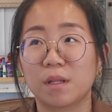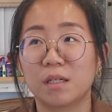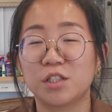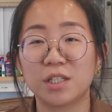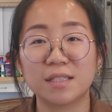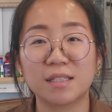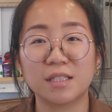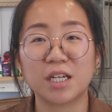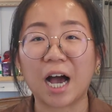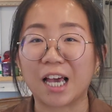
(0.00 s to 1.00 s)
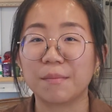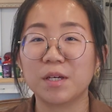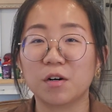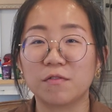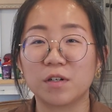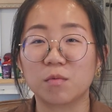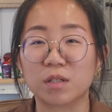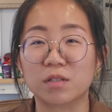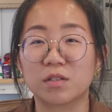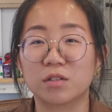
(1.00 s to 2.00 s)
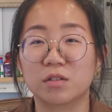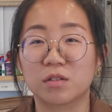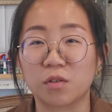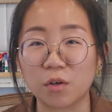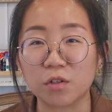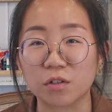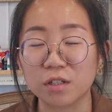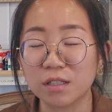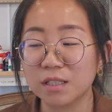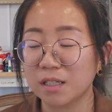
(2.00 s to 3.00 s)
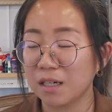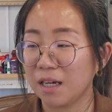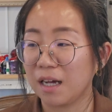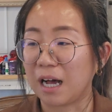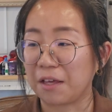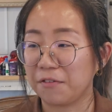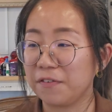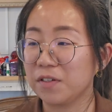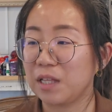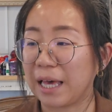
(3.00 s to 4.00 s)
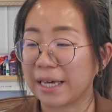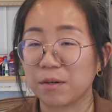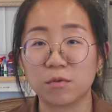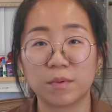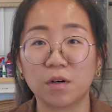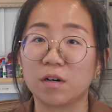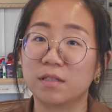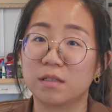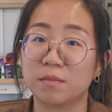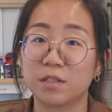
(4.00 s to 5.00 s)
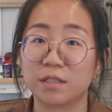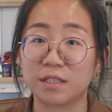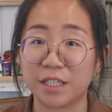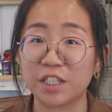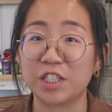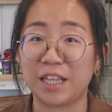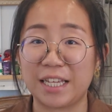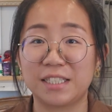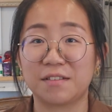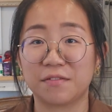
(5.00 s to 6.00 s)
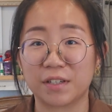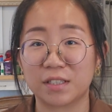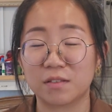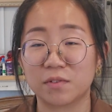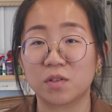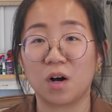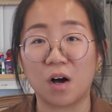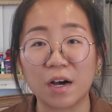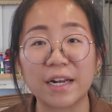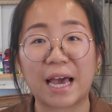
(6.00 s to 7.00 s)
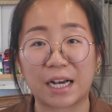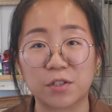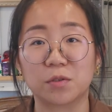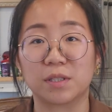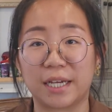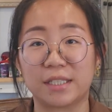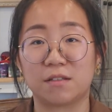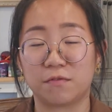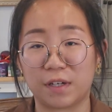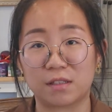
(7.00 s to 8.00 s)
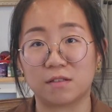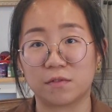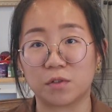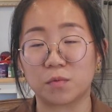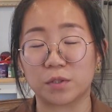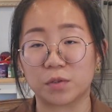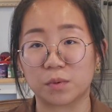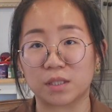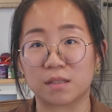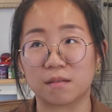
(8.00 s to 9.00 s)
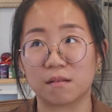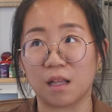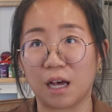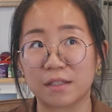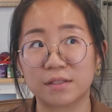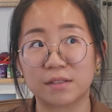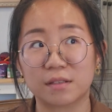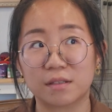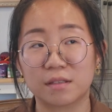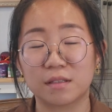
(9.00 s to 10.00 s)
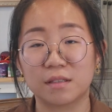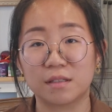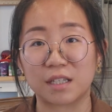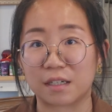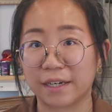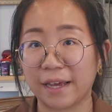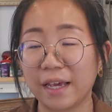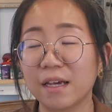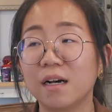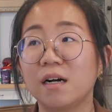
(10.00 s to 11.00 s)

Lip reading: Just the timing of it was so good. I feel like it will be awesome to stitch Lantern Festival on actual Lantern Festival, which was last Saturday.